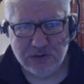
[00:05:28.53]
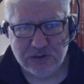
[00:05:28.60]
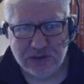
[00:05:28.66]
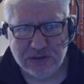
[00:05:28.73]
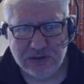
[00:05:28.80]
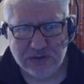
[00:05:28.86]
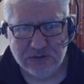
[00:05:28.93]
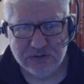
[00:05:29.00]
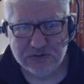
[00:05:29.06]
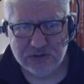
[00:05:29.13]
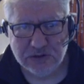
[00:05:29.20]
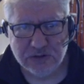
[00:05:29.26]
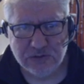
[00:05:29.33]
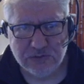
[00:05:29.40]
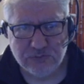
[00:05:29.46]
I think there's
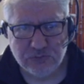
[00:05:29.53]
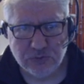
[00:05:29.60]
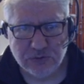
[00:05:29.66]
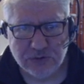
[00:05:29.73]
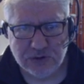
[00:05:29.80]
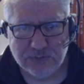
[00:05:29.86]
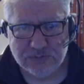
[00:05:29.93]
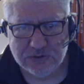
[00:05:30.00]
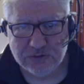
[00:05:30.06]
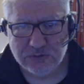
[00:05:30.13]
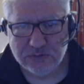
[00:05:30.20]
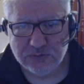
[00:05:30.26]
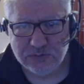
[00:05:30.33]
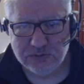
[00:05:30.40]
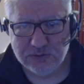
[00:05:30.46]
other programs that
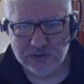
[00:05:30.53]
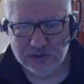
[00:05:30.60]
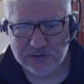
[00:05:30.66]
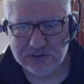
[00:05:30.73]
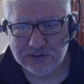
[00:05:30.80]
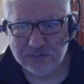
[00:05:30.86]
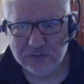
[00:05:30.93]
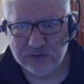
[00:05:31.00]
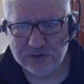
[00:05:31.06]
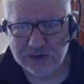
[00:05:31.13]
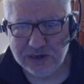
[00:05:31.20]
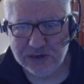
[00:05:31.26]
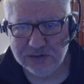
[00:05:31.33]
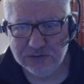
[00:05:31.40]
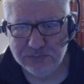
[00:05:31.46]
do a similar
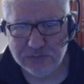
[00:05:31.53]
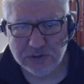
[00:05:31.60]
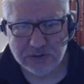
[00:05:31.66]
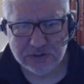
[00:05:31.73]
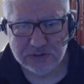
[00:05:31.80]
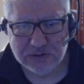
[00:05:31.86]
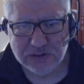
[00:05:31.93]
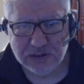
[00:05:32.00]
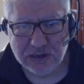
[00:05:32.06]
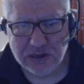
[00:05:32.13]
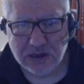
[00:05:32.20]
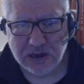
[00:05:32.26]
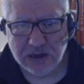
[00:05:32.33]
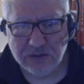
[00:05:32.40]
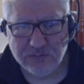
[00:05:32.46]
task, but
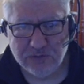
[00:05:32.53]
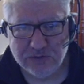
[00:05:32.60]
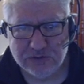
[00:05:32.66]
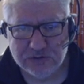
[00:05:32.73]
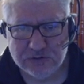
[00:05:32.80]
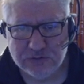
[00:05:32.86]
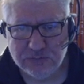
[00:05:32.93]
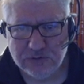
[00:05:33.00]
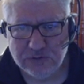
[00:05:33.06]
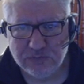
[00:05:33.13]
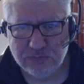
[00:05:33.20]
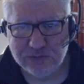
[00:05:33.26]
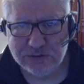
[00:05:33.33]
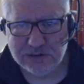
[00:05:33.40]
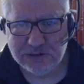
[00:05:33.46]
I found this to be
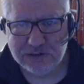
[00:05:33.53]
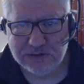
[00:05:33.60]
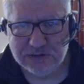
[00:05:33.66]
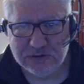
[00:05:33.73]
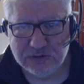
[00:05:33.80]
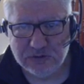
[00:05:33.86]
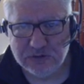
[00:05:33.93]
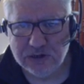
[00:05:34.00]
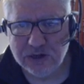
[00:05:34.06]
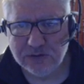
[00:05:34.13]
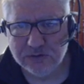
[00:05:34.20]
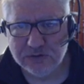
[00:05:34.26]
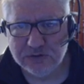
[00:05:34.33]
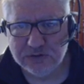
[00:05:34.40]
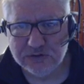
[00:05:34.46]
really easy to
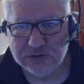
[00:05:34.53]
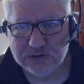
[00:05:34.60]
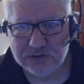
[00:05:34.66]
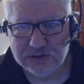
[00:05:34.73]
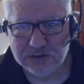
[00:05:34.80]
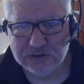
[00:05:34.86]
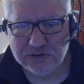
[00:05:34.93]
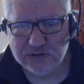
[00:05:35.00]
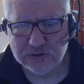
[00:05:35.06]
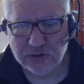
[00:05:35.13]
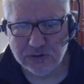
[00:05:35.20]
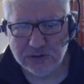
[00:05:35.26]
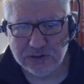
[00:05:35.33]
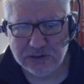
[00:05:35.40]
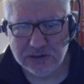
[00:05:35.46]
download and just install
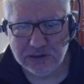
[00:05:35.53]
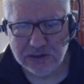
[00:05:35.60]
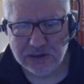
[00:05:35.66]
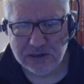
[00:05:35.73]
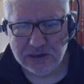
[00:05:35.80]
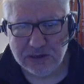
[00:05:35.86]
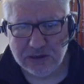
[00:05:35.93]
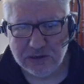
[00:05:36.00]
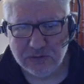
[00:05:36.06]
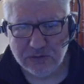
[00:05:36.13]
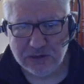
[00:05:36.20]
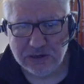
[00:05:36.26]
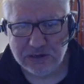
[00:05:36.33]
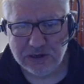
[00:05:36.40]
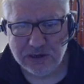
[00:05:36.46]
and
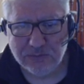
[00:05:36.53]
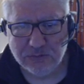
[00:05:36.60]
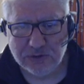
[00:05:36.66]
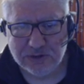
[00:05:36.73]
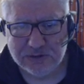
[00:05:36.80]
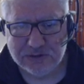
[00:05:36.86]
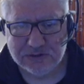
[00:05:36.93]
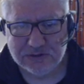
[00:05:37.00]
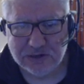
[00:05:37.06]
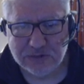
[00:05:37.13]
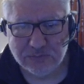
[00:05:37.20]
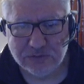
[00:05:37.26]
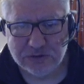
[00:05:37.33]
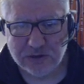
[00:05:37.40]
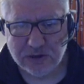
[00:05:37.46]
enable and disable
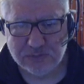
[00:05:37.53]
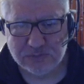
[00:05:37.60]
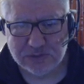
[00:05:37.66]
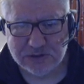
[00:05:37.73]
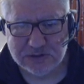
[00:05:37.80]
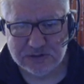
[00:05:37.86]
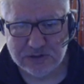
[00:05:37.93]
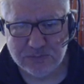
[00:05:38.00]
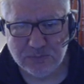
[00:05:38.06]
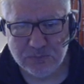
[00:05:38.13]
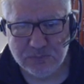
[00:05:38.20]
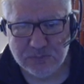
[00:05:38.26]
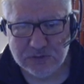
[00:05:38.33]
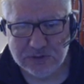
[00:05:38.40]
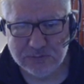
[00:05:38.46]
the updates.
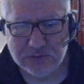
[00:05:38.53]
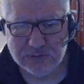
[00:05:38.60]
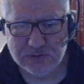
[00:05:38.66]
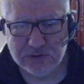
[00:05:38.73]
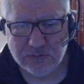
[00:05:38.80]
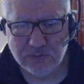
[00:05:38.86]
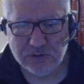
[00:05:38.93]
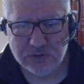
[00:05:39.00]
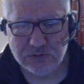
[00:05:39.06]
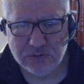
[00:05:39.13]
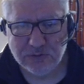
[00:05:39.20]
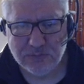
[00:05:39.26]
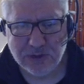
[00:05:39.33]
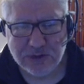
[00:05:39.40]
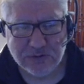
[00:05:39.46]
Sometimes I want to do it
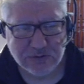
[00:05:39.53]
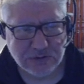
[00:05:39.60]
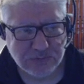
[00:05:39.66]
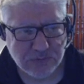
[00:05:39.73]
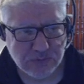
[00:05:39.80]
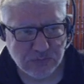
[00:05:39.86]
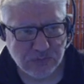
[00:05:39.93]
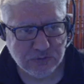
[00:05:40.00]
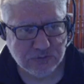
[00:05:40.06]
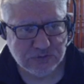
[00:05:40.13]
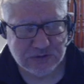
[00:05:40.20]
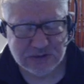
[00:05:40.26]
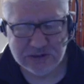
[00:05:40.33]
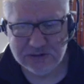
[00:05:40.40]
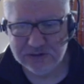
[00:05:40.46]
manually, but Windows
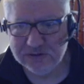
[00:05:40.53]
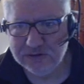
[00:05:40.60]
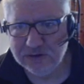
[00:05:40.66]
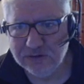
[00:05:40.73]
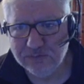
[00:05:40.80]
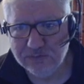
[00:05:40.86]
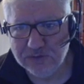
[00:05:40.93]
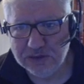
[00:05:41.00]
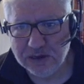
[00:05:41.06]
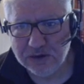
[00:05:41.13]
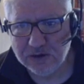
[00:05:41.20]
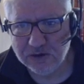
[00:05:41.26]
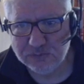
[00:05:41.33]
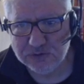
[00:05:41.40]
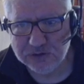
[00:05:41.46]
10 doesn't give you that
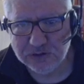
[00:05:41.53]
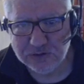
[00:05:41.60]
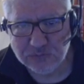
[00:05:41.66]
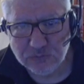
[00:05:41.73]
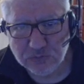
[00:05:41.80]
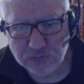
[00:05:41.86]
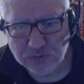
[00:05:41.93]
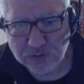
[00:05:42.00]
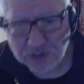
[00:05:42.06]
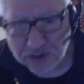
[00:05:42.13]
option anymore.